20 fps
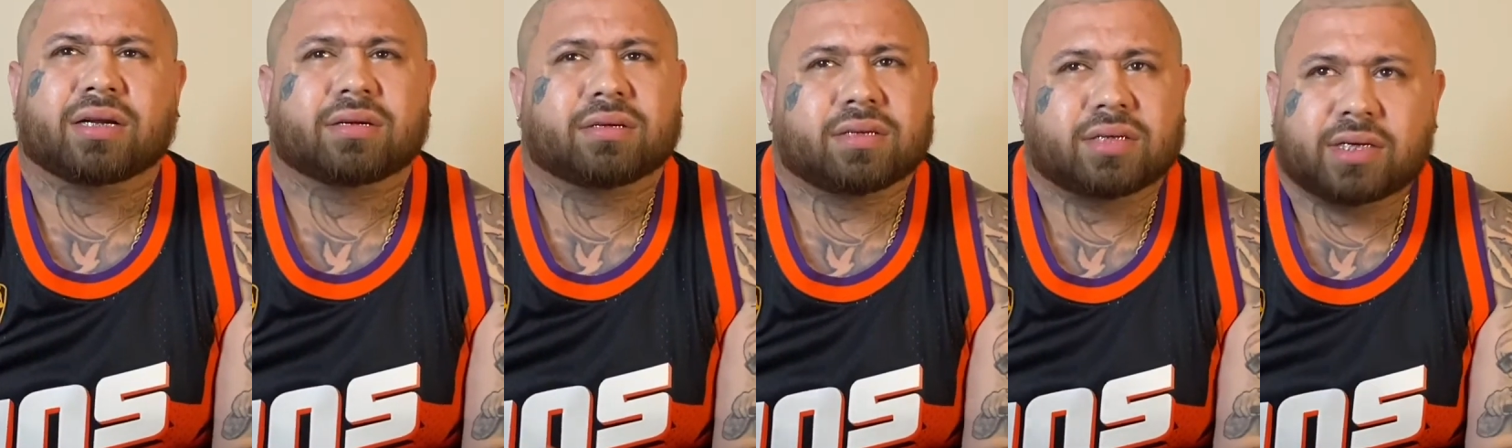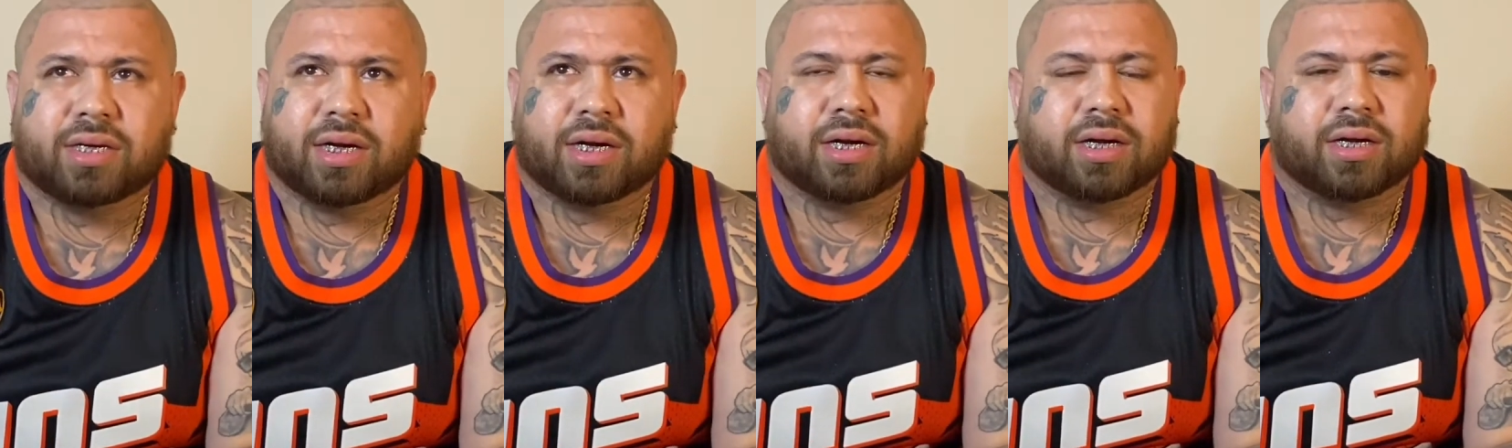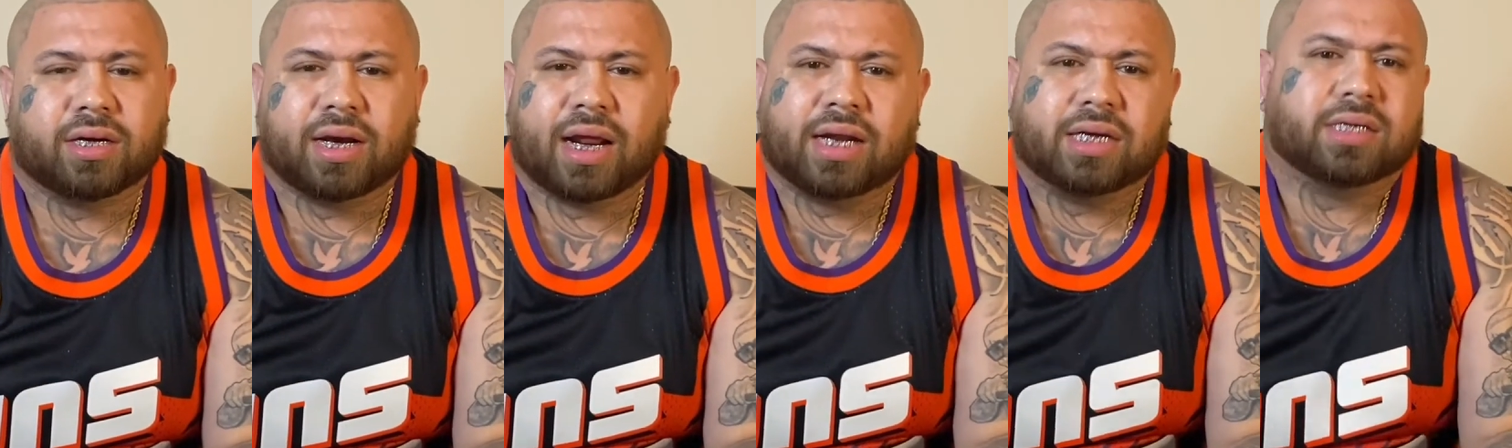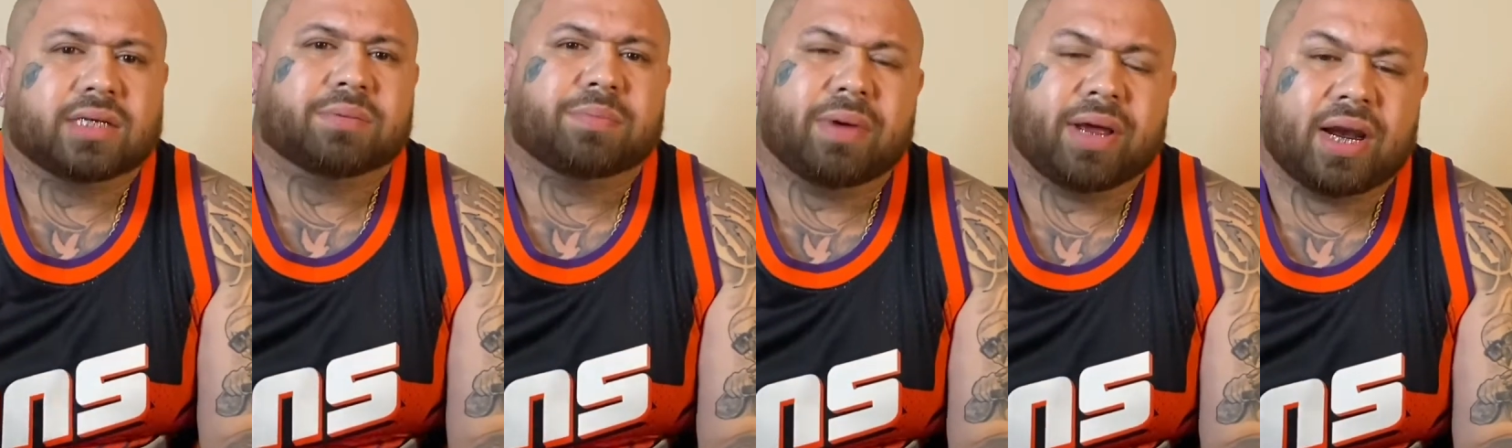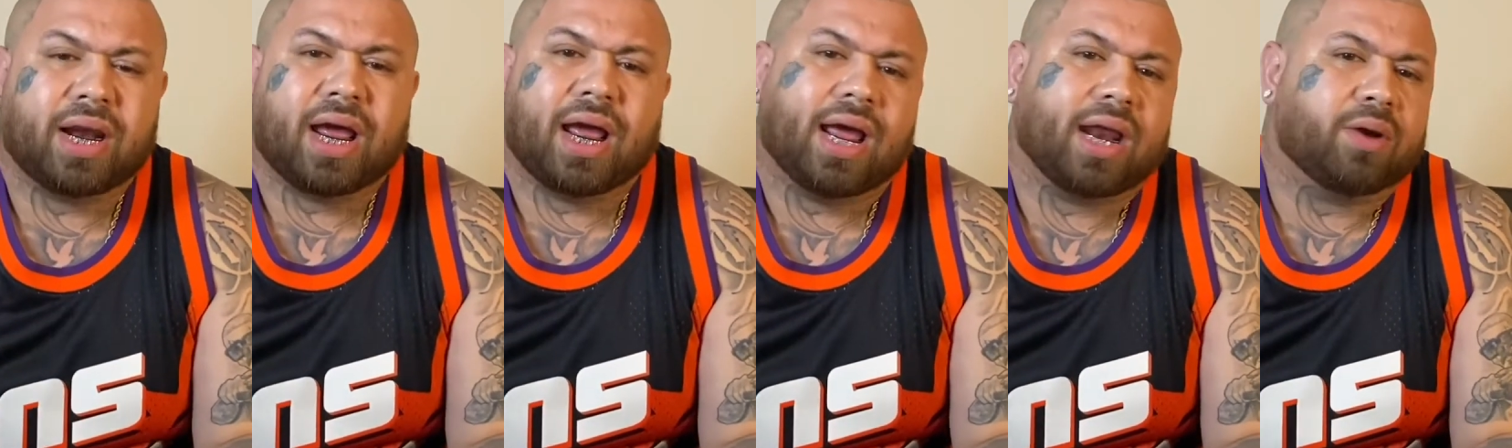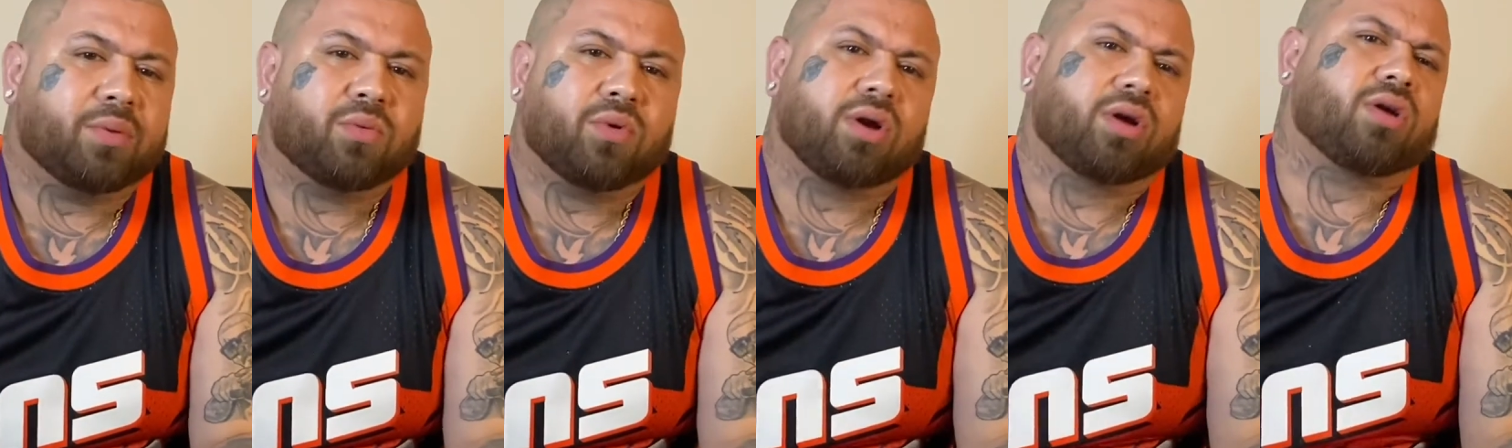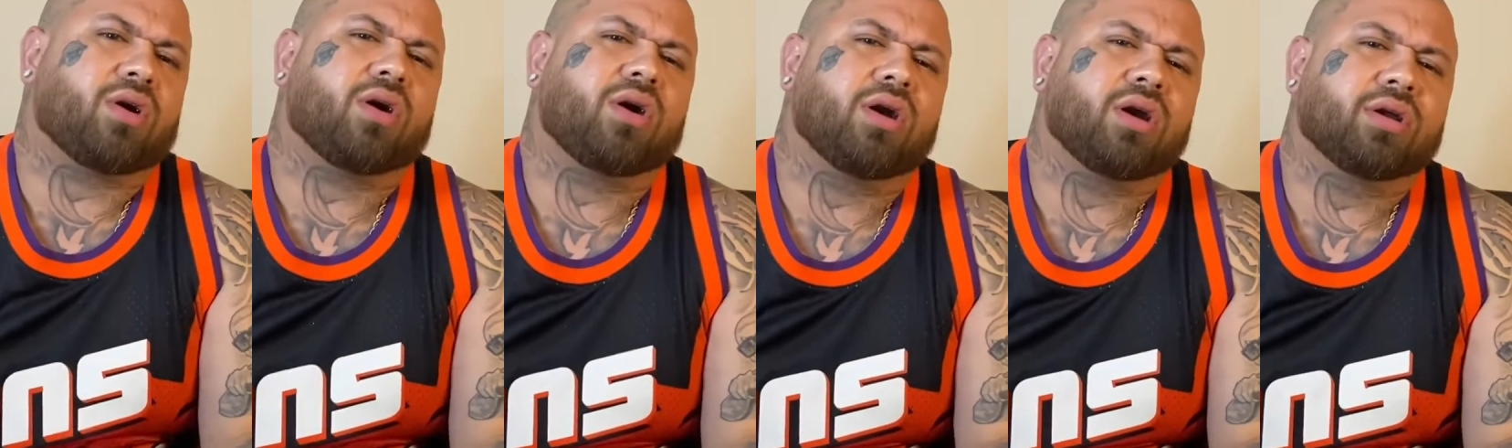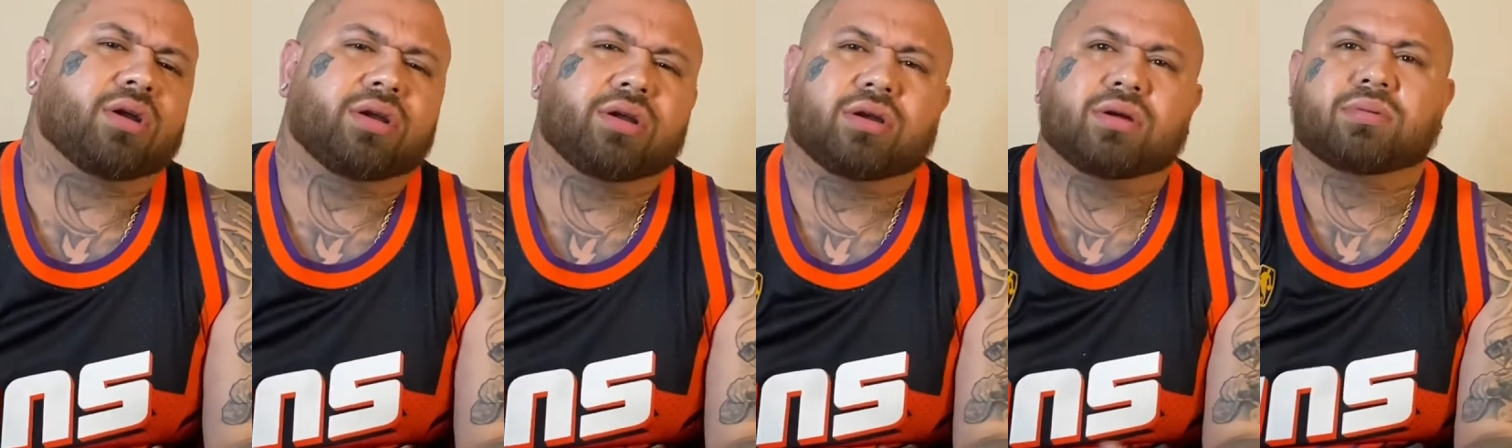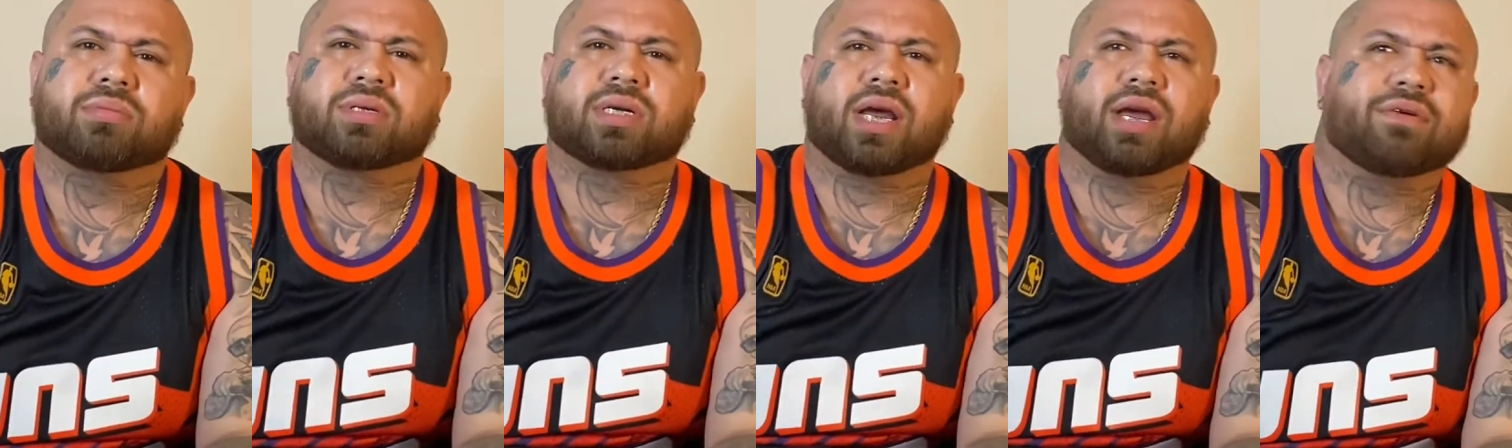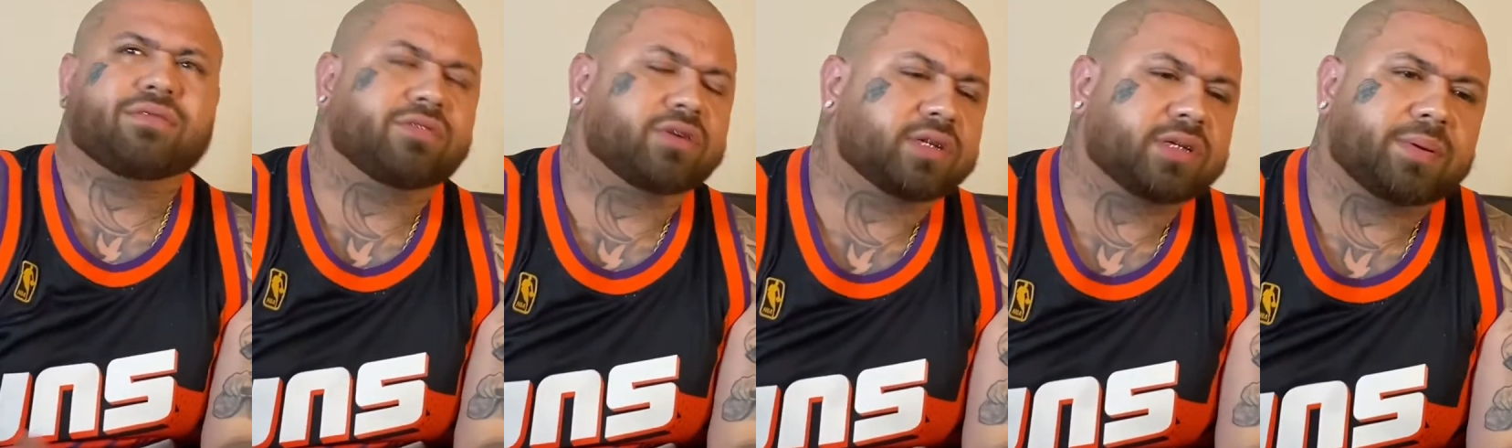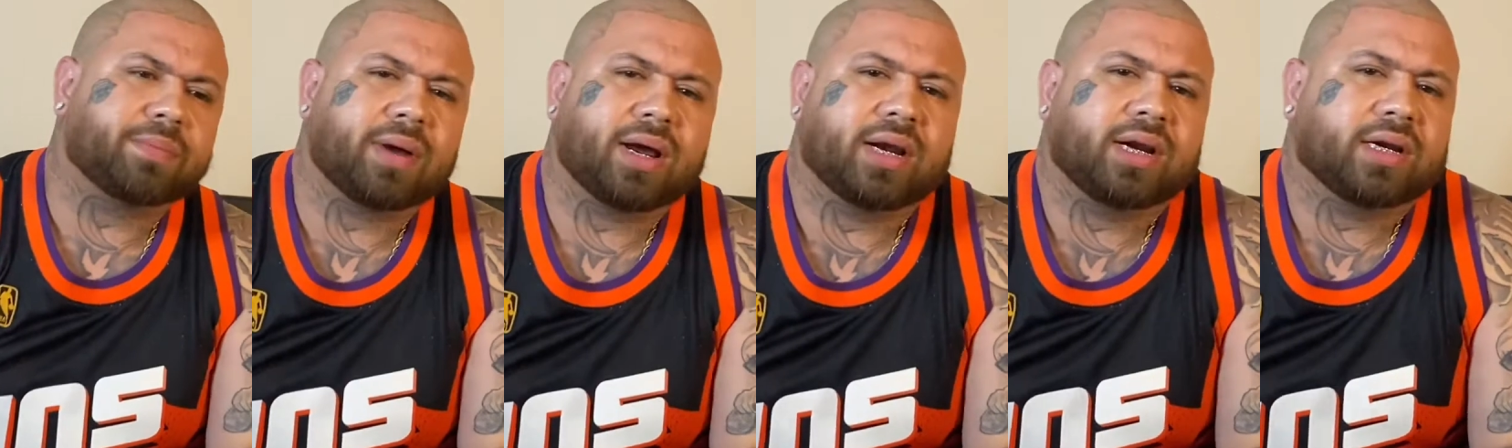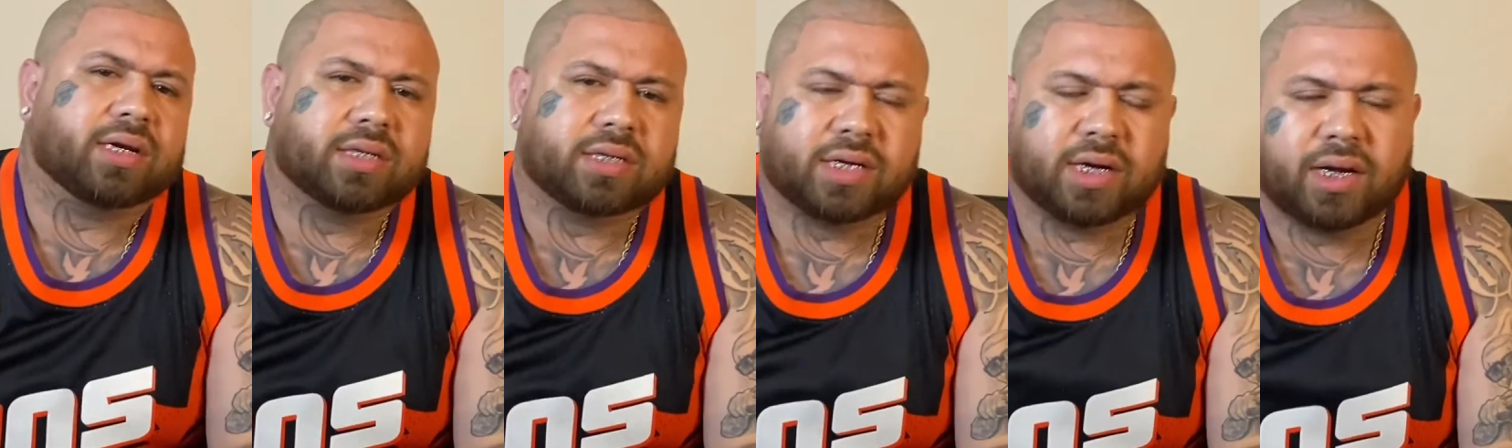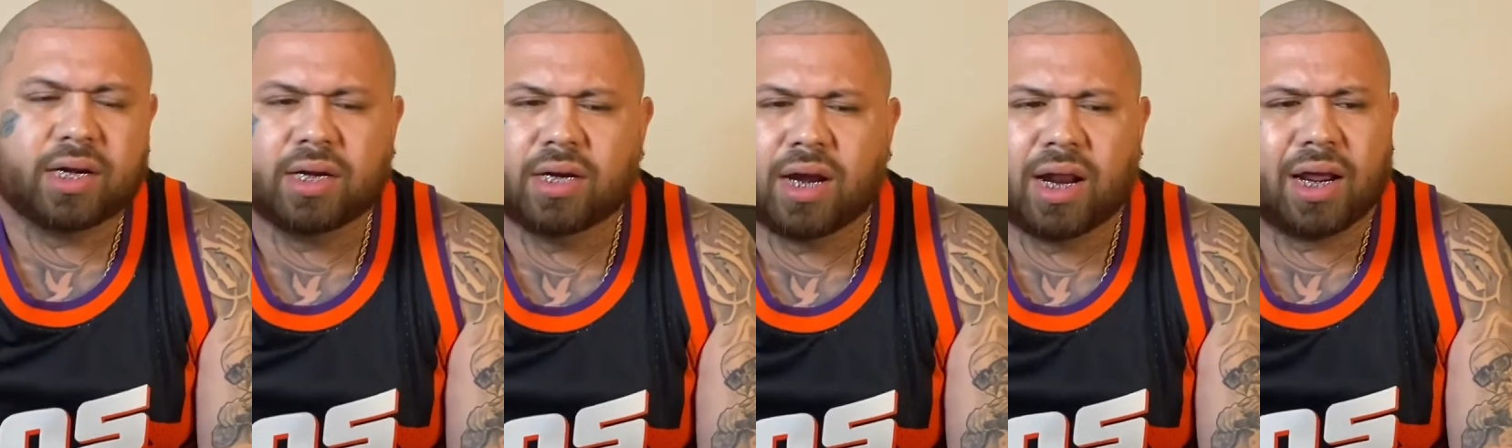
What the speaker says: shit, that just meant I had to work harder, you know what I'm saying, for somebody to see. Like,